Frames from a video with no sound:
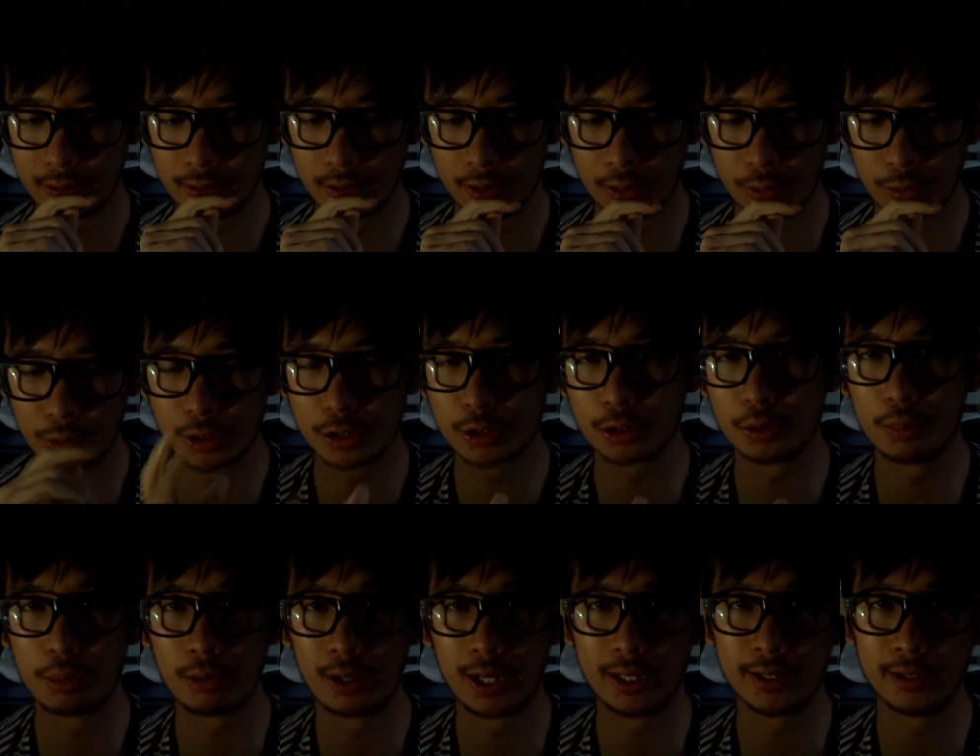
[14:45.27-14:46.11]
And like
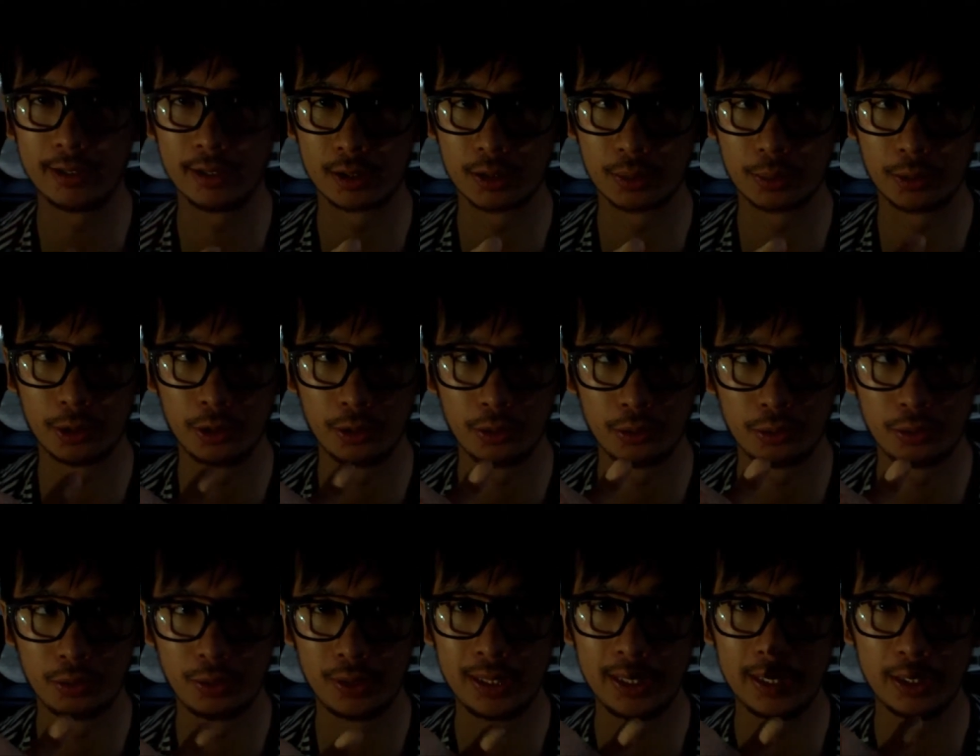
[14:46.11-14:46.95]
Russell Brand is someone who
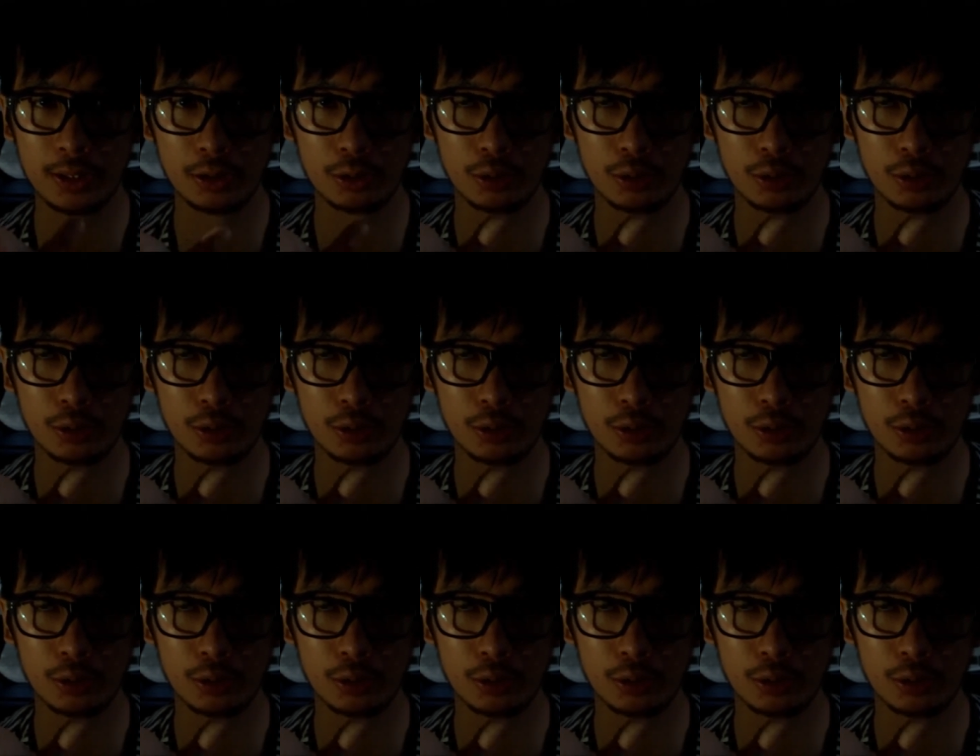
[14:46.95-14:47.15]
really